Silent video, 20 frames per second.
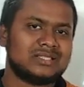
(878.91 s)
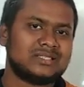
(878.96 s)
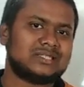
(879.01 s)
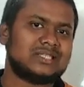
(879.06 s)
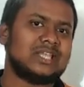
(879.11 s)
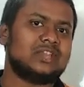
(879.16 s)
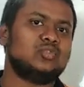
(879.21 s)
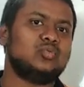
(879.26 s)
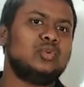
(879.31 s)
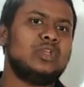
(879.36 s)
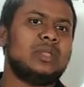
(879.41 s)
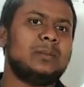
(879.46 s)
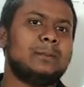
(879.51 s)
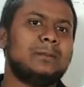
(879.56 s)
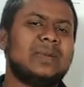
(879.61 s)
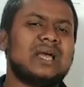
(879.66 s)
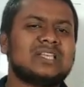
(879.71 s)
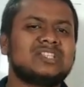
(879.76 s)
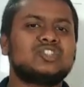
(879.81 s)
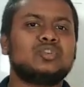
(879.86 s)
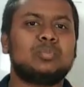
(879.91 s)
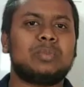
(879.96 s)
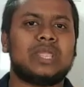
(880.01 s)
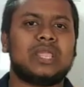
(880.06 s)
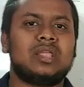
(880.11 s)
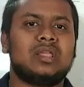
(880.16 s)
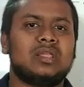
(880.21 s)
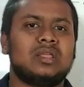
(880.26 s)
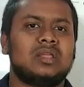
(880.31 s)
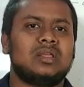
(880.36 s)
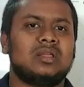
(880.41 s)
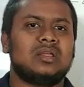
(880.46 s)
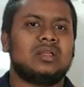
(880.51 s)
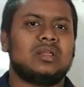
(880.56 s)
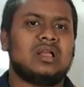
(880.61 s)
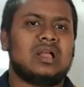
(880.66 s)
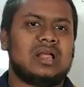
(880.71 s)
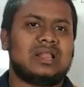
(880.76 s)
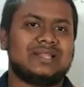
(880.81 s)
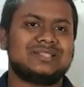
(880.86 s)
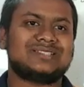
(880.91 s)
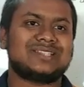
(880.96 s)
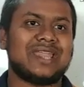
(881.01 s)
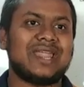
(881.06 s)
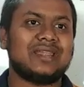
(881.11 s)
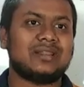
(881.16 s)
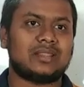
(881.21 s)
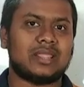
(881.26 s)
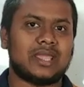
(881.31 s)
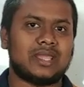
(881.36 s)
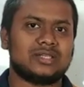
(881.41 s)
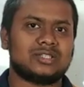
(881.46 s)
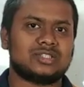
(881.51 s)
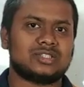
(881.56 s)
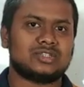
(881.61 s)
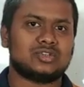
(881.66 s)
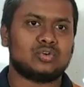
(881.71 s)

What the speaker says: then we must be understand that